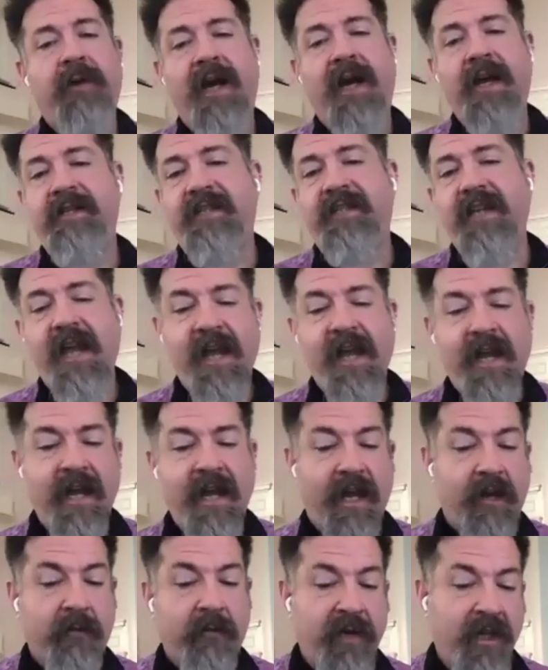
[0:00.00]
by day
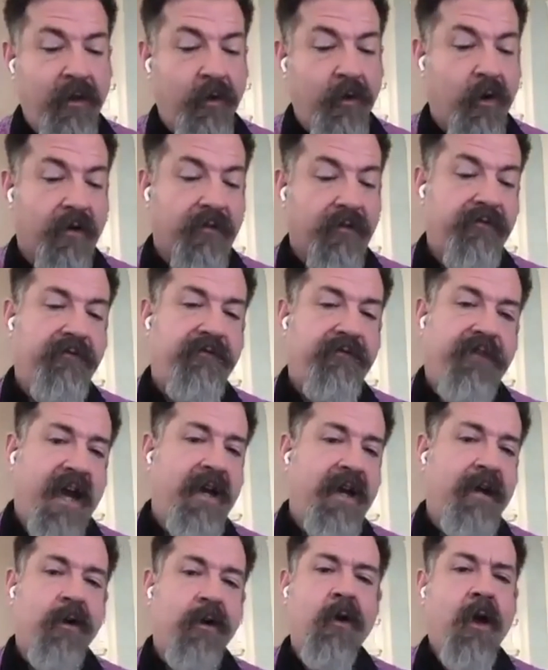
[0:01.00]
and a pillar of
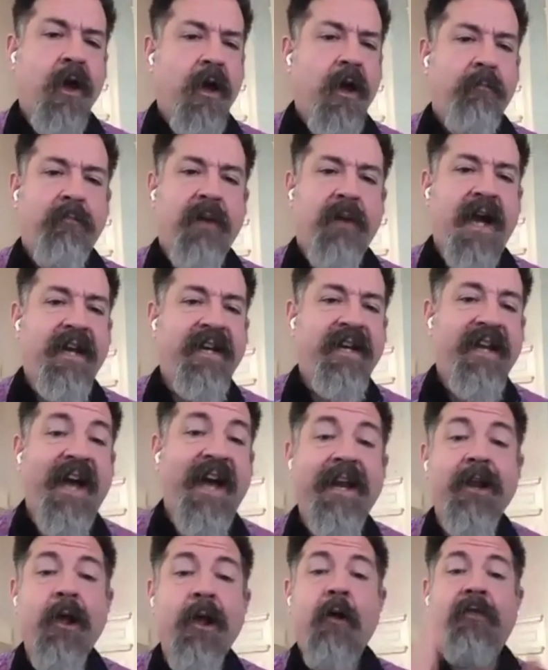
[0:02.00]
fire by
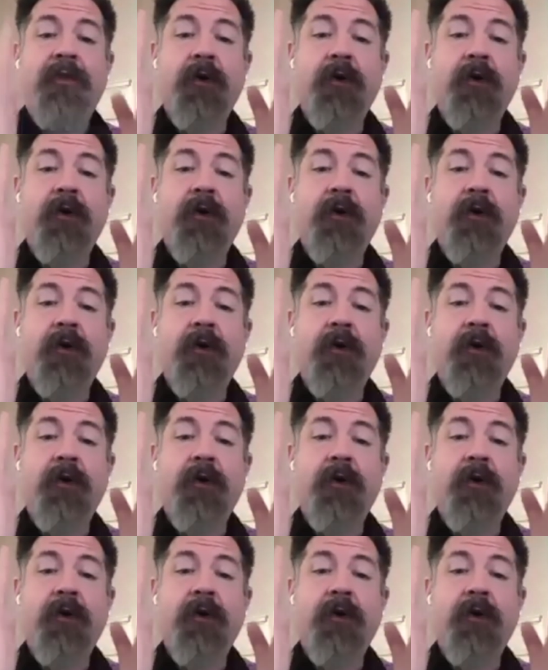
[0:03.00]
night,